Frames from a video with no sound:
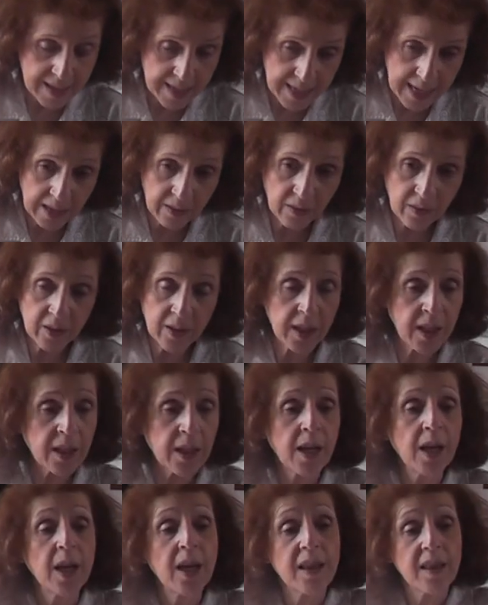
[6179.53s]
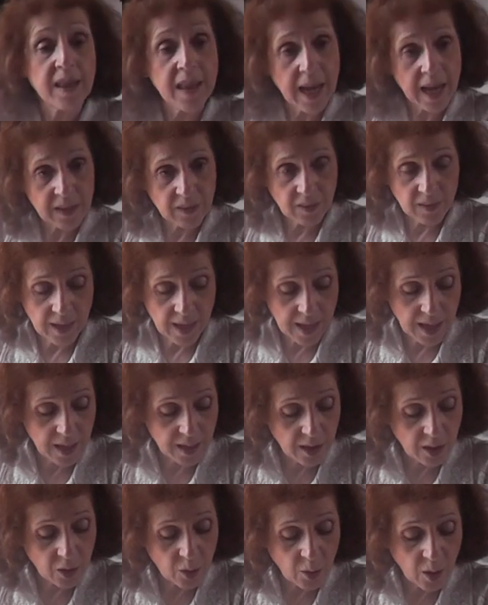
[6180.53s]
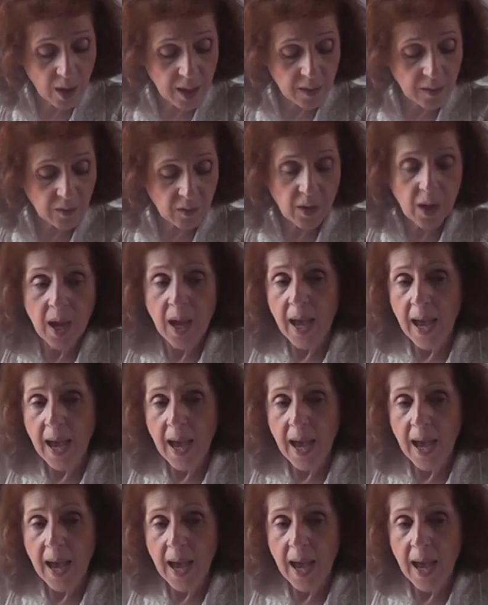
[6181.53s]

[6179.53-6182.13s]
desolate. That's the Antichrist.